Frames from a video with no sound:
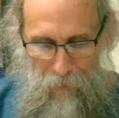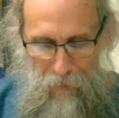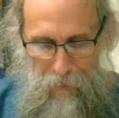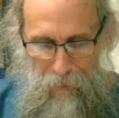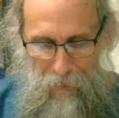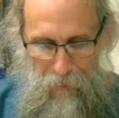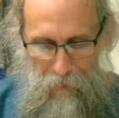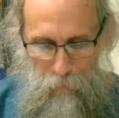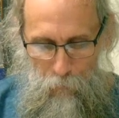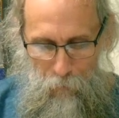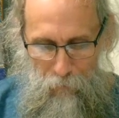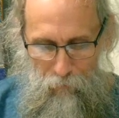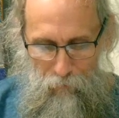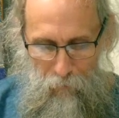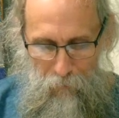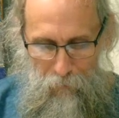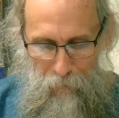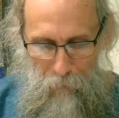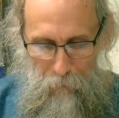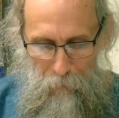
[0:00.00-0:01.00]
And we
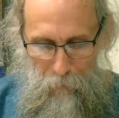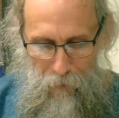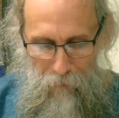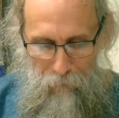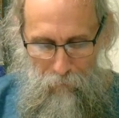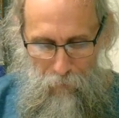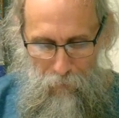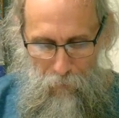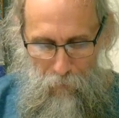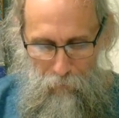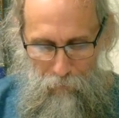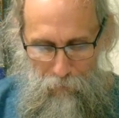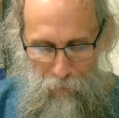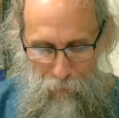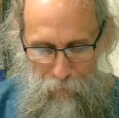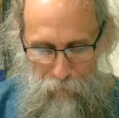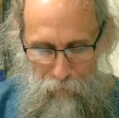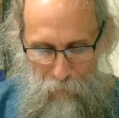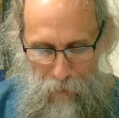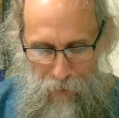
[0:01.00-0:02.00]
certainly pray for those that
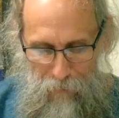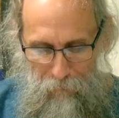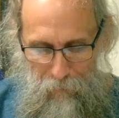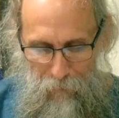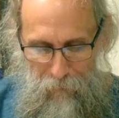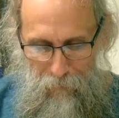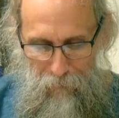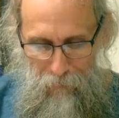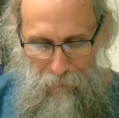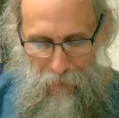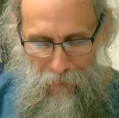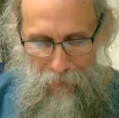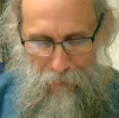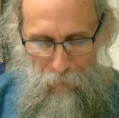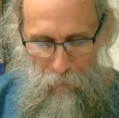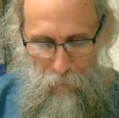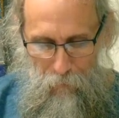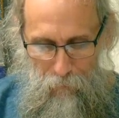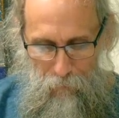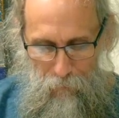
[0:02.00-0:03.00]
are traveling tonight
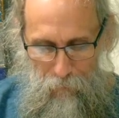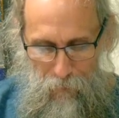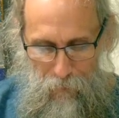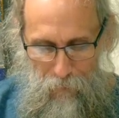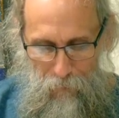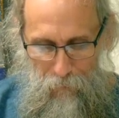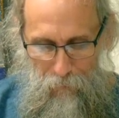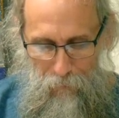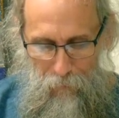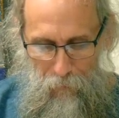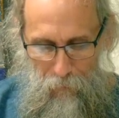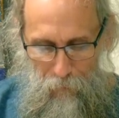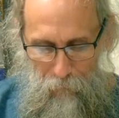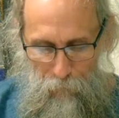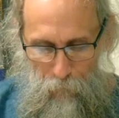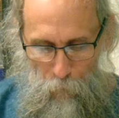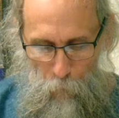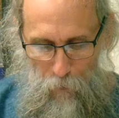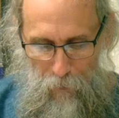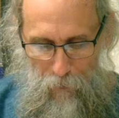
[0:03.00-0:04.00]
or that aren't here
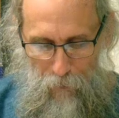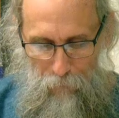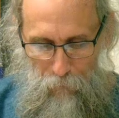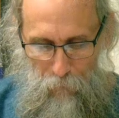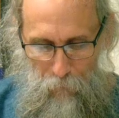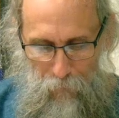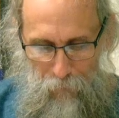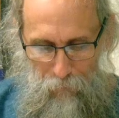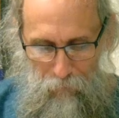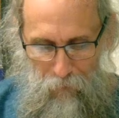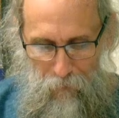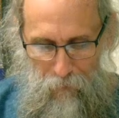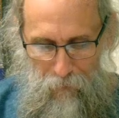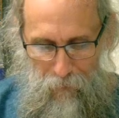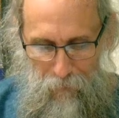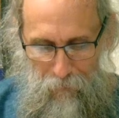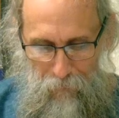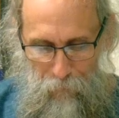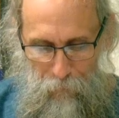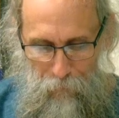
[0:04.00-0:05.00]
for whatever reason
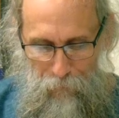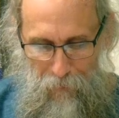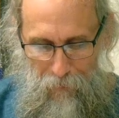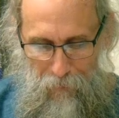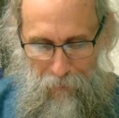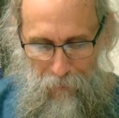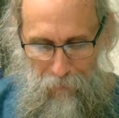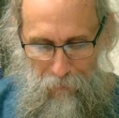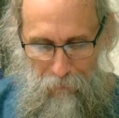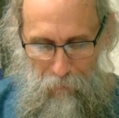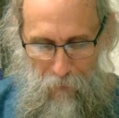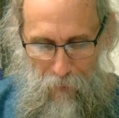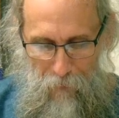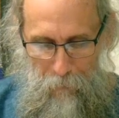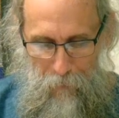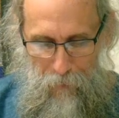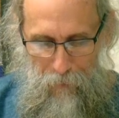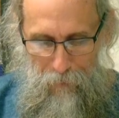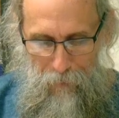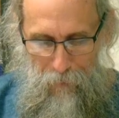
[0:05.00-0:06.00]
that you'll take care of
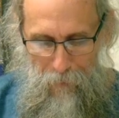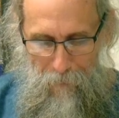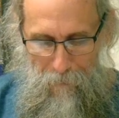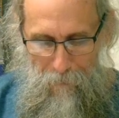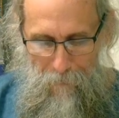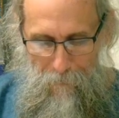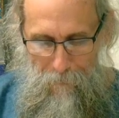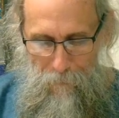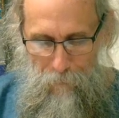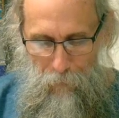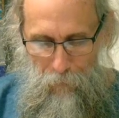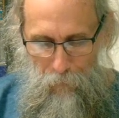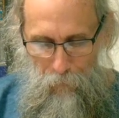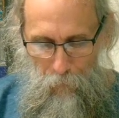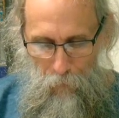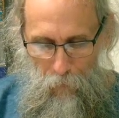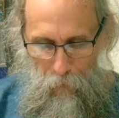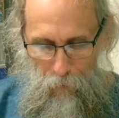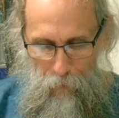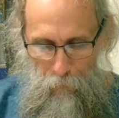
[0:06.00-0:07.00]
them. And
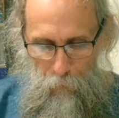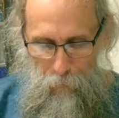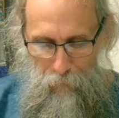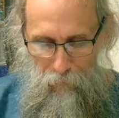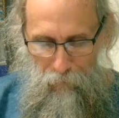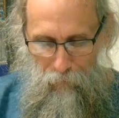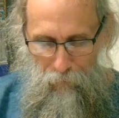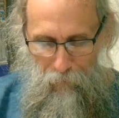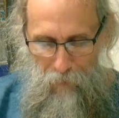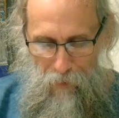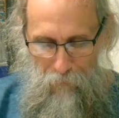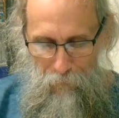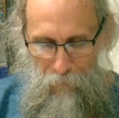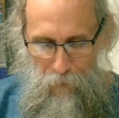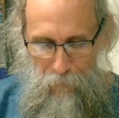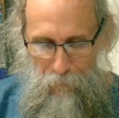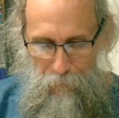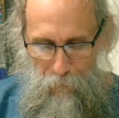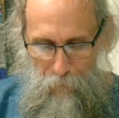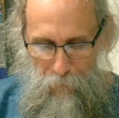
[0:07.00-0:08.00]
Lord, we just love
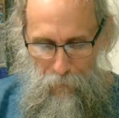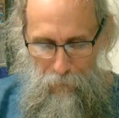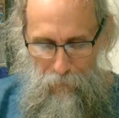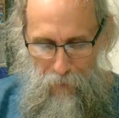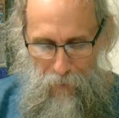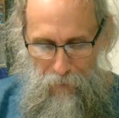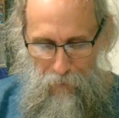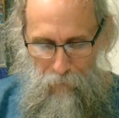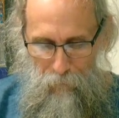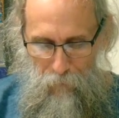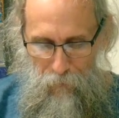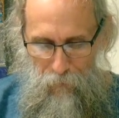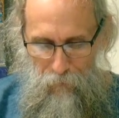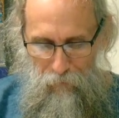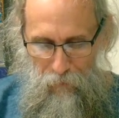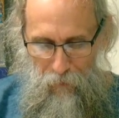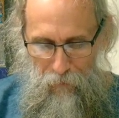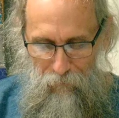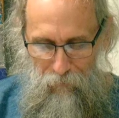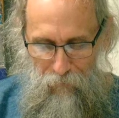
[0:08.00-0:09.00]
you. We thank you for the
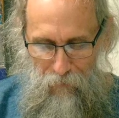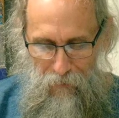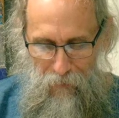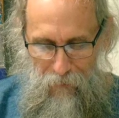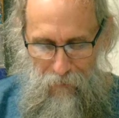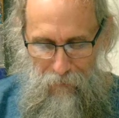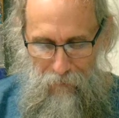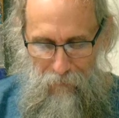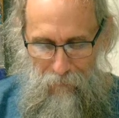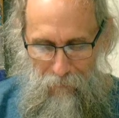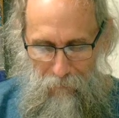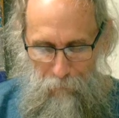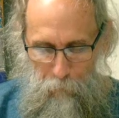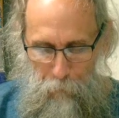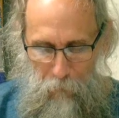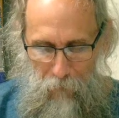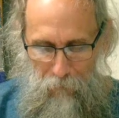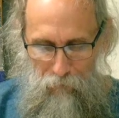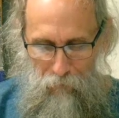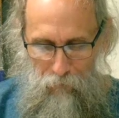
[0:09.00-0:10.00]
chance to get into this
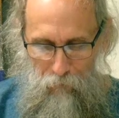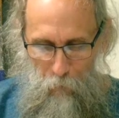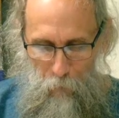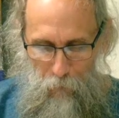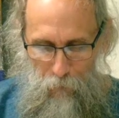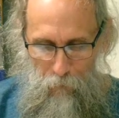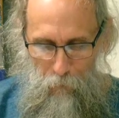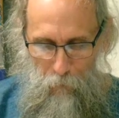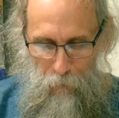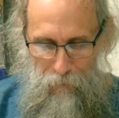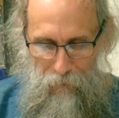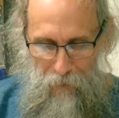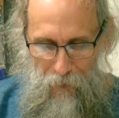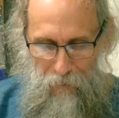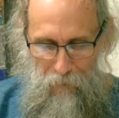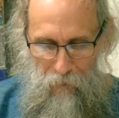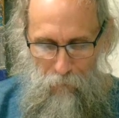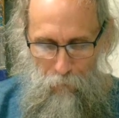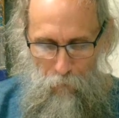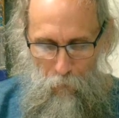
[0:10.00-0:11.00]
precious word. We
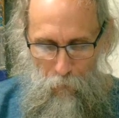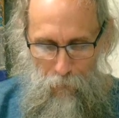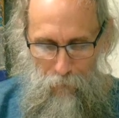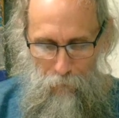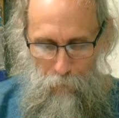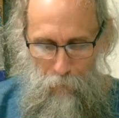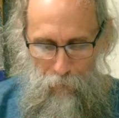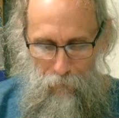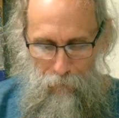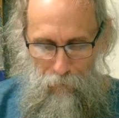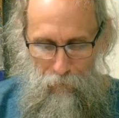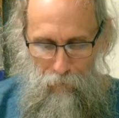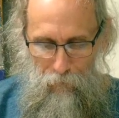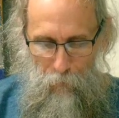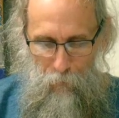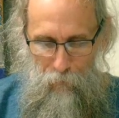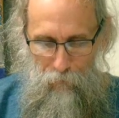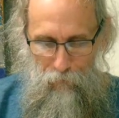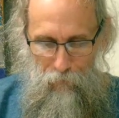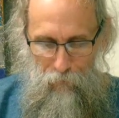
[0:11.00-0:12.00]
thank you for it. And we do
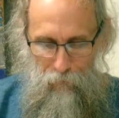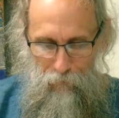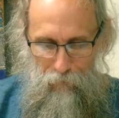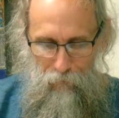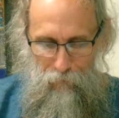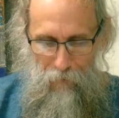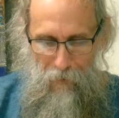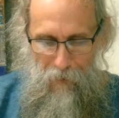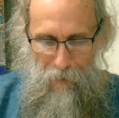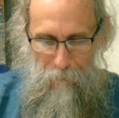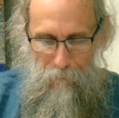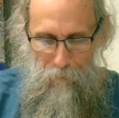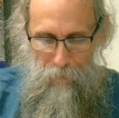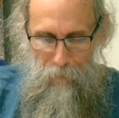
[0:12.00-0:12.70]
so in Jesus' name.